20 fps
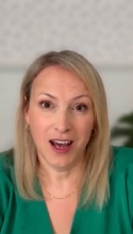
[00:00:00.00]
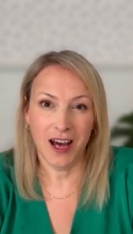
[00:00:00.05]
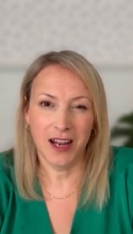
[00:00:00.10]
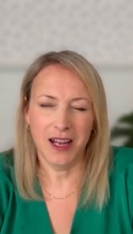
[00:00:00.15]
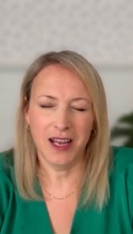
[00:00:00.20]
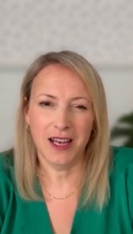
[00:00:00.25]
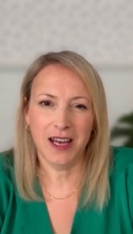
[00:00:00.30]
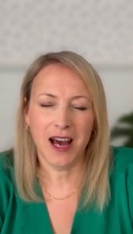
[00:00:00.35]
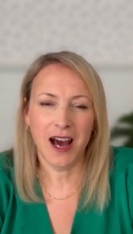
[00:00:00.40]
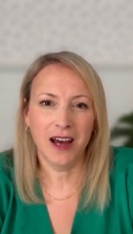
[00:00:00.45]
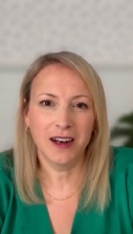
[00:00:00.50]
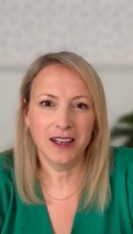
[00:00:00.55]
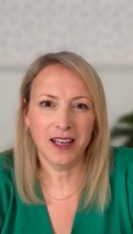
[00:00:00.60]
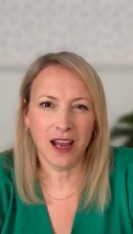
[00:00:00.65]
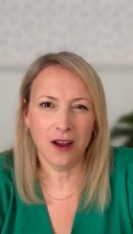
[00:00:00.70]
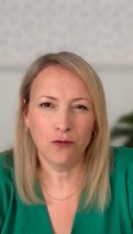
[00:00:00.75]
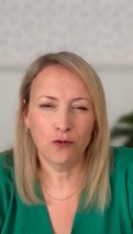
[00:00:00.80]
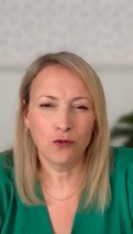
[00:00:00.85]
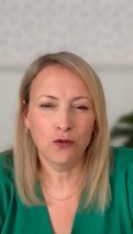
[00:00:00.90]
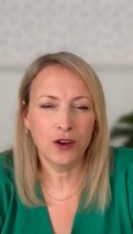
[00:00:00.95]
and it can
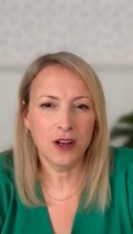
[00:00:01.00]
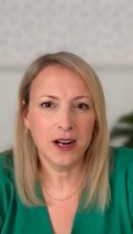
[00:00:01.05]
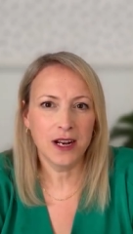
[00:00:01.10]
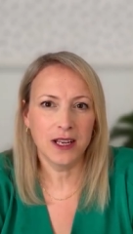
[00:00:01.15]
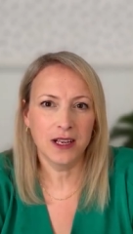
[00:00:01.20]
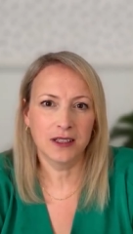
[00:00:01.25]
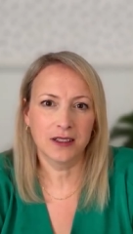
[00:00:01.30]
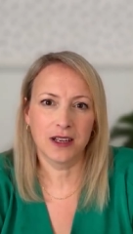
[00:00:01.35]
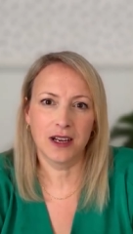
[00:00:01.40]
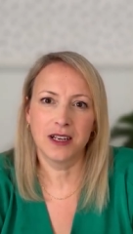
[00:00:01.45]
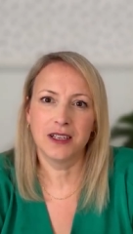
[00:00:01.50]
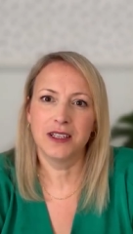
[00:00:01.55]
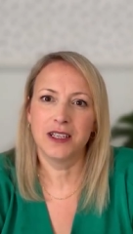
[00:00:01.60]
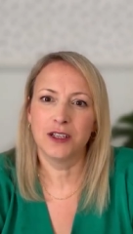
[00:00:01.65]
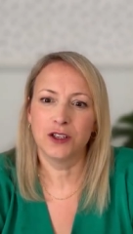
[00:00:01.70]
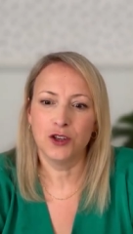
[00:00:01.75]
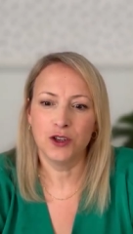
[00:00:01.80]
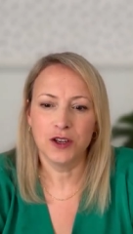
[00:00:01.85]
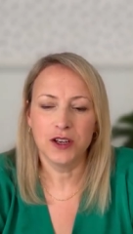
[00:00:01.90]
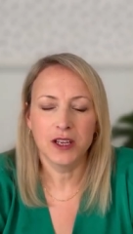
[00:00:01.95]
get really
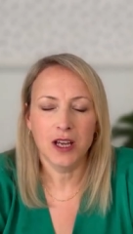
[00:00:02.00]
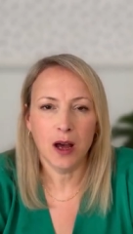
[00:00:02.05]
exciting and you can